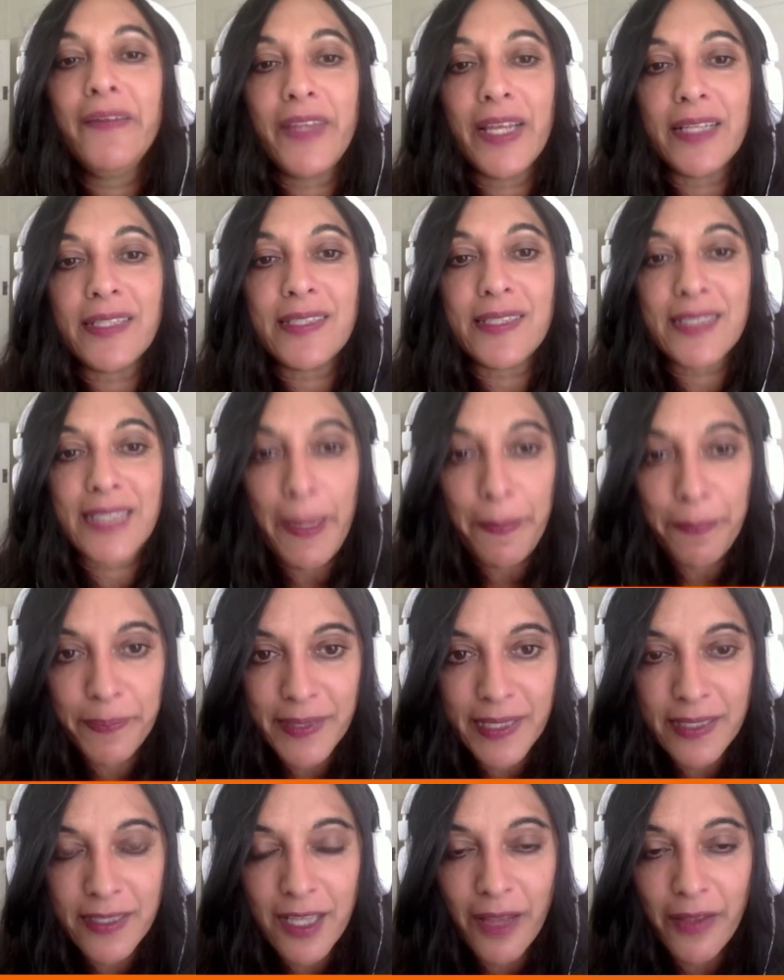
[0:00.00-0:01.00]
there's
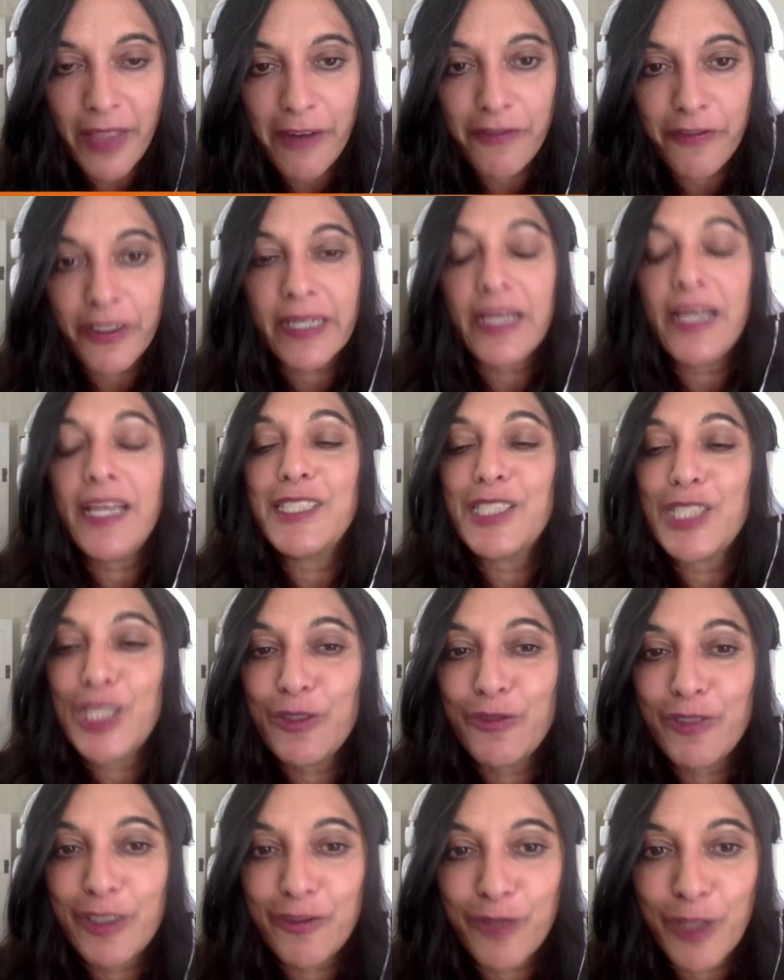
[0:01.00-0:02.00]
Steps in South Africa and
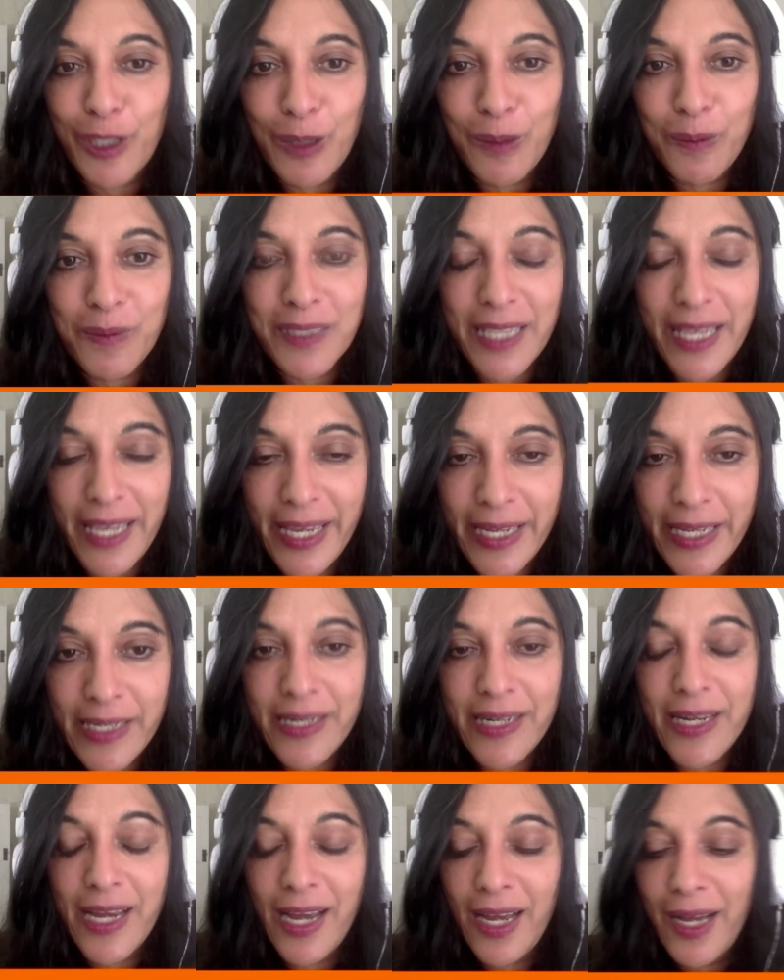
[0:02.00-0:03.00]
Tuffi Films
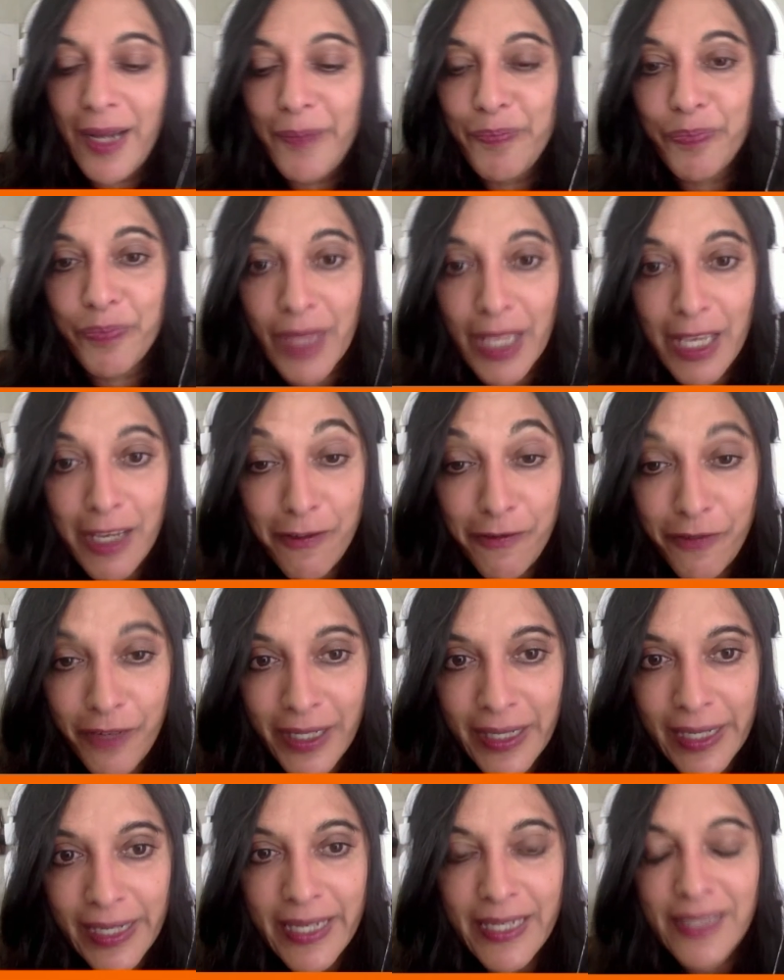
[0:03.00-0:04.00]
in
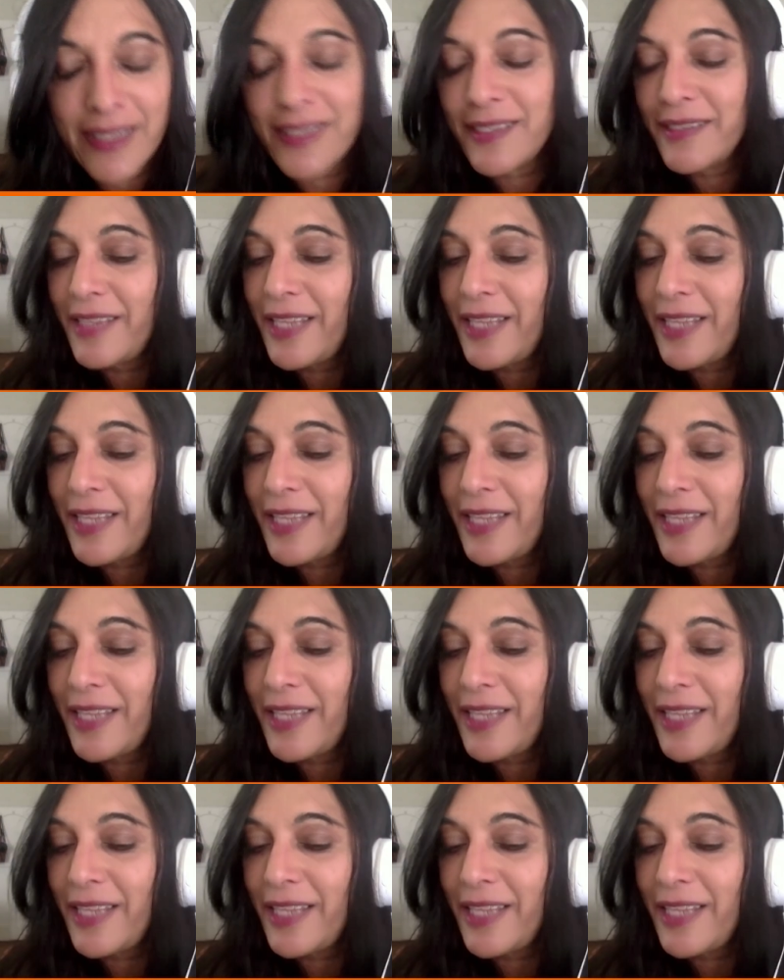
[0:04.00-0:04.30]
Finland.